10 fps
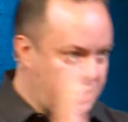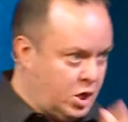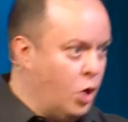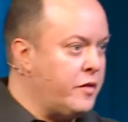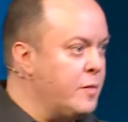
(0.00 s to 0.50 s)

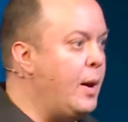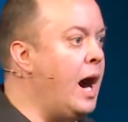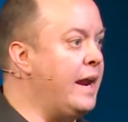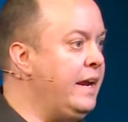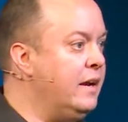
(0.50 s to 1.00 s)
go to the
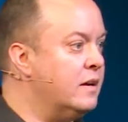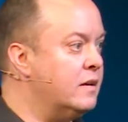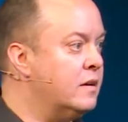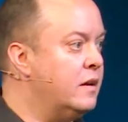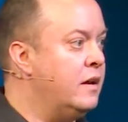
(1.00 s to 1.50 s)
body,
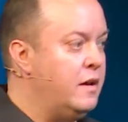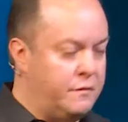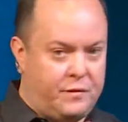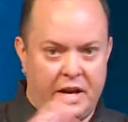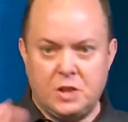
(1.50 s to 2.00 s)

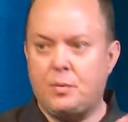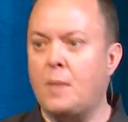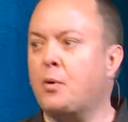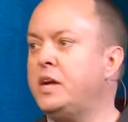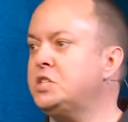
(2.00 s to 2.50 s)
finish
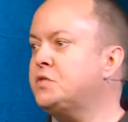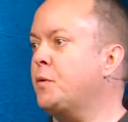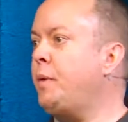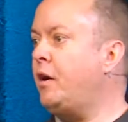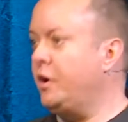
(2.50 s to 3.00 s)
preparations for
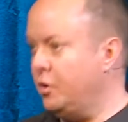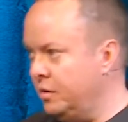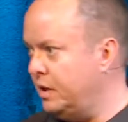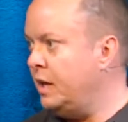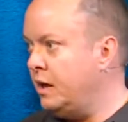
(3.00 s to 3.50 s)
burial,
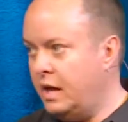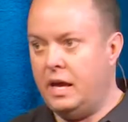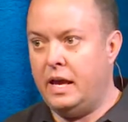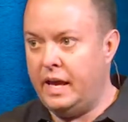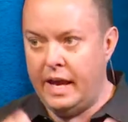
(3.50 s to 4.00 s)

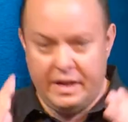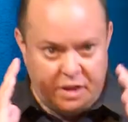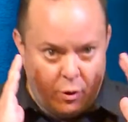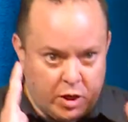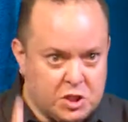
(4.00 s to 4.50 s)
and
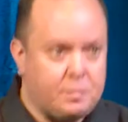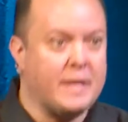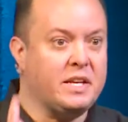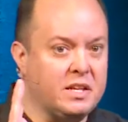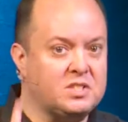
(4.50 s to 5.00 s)
they were
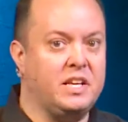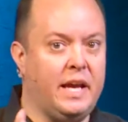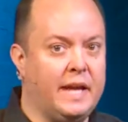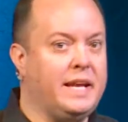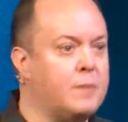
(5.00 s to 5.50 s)
expecting to see
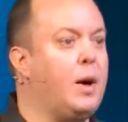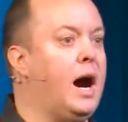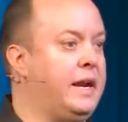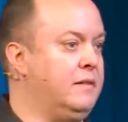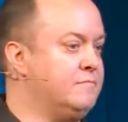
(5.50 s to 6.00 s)
a dead
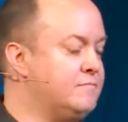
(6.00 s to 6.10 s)
body.